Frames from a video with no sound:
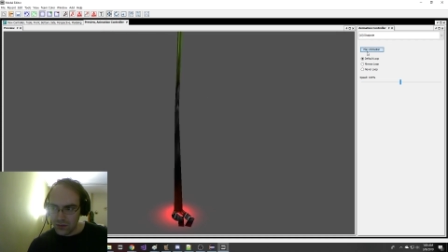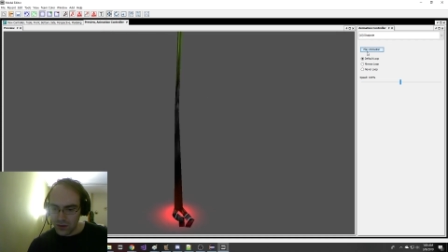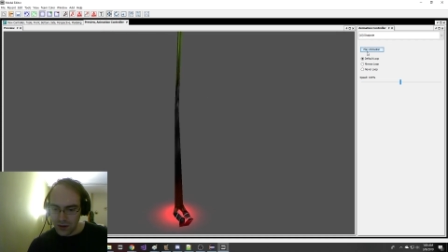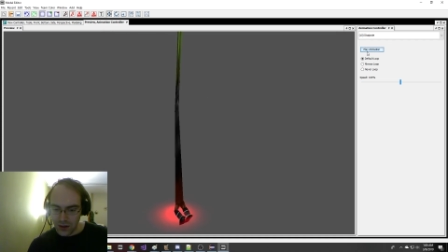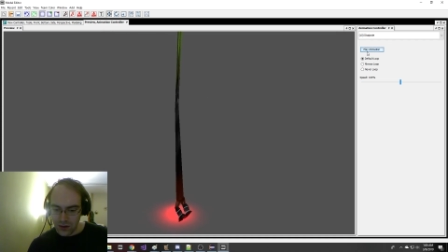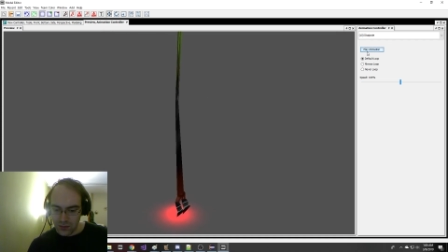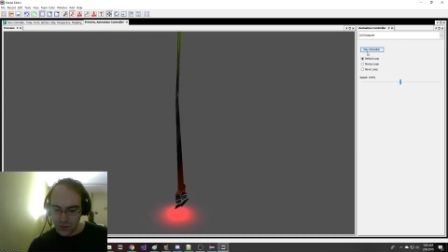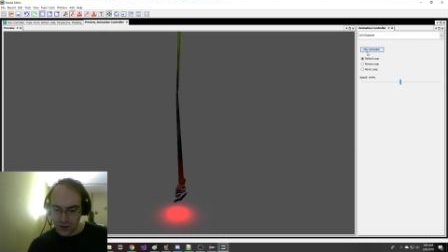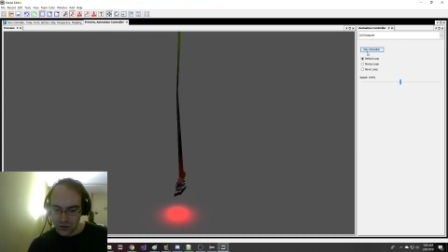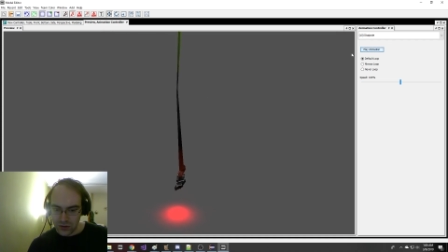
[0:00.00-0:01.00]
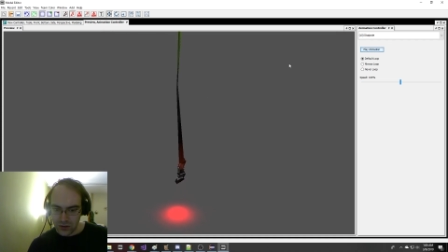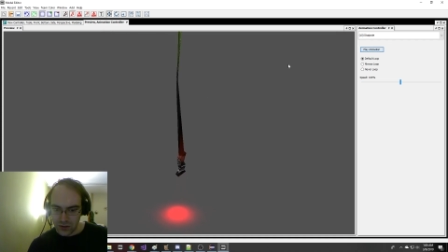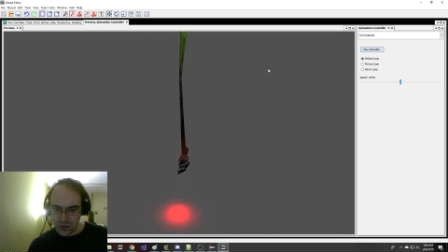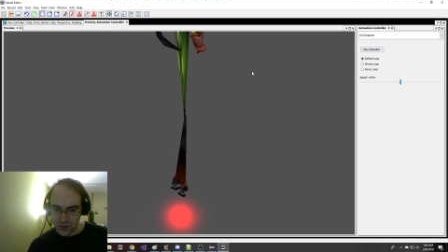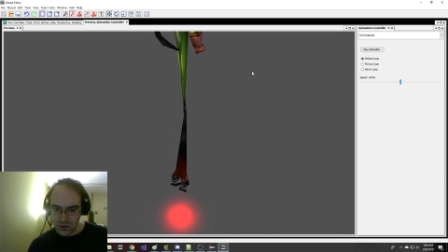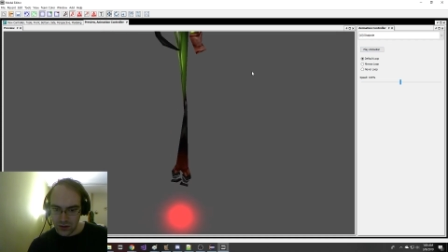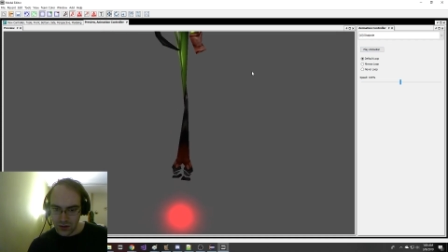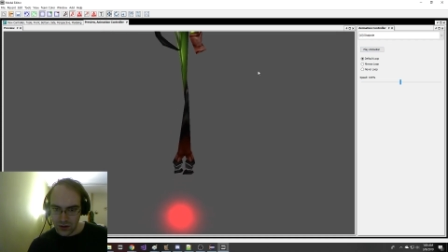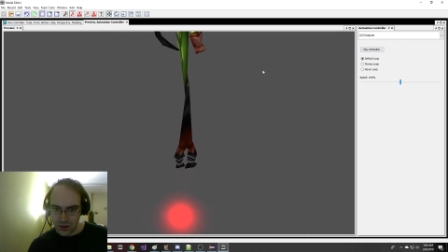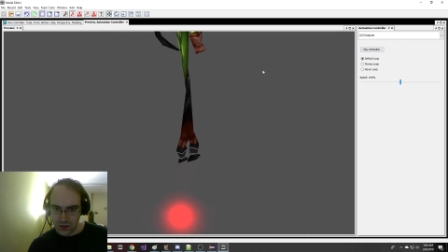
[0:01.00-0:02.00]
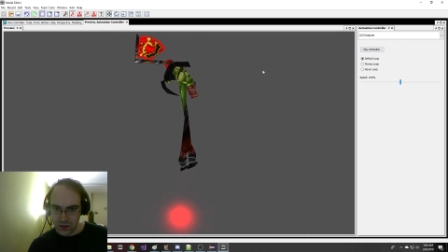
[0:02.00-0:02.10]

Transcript: the animation that's not